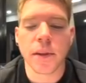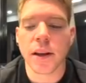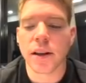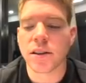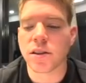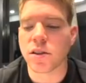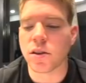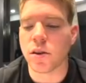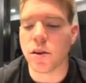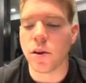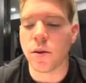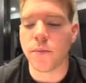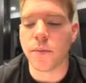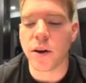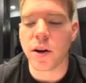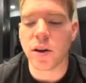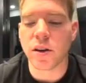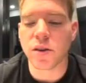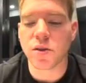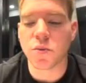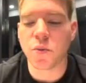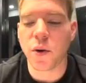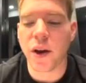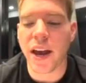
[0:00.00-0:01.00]
So,
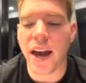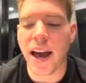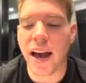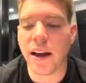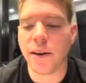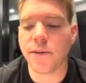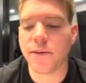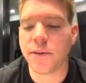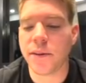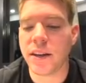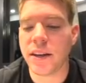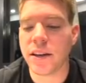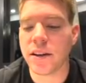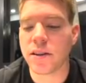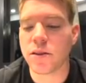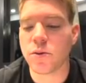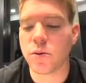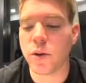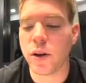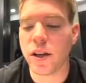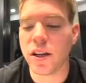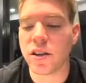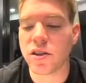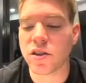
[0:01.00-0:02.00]
because we have here
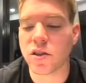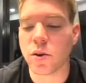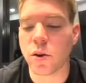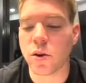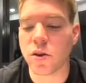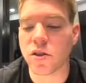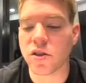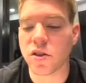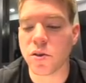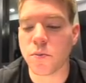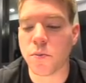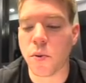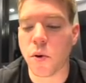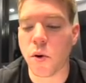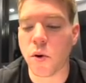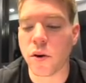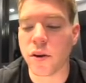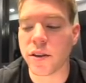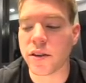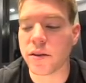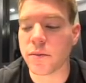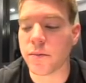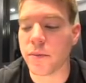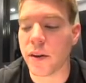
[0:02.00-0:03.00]
really strong
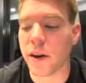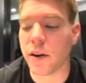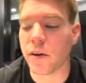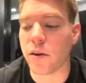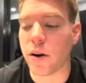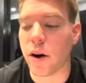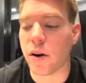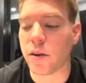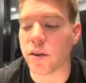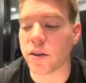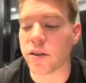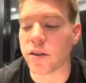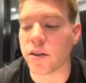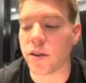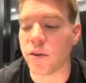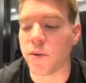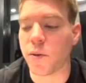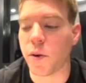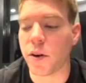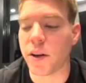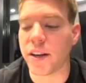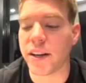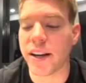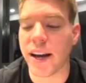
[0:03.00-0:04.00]
support around the
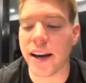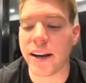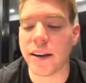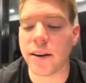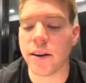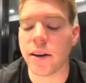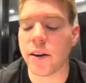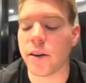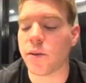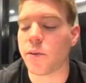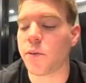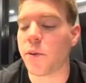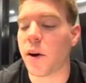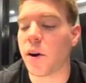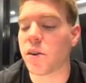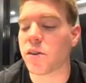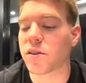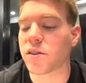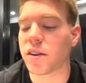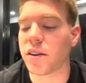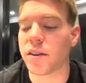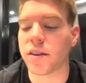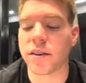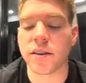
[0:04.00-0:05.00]

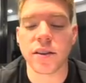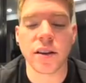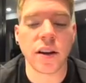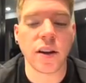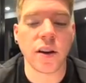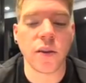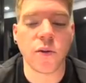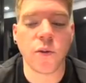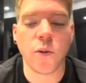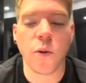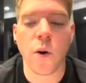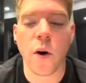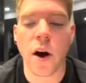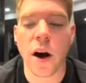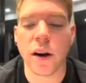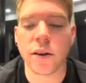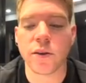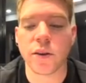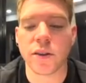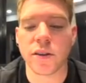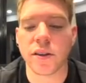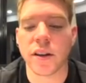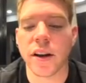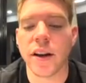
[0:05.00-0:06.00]

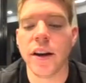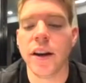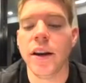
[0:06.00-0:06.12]
$39,400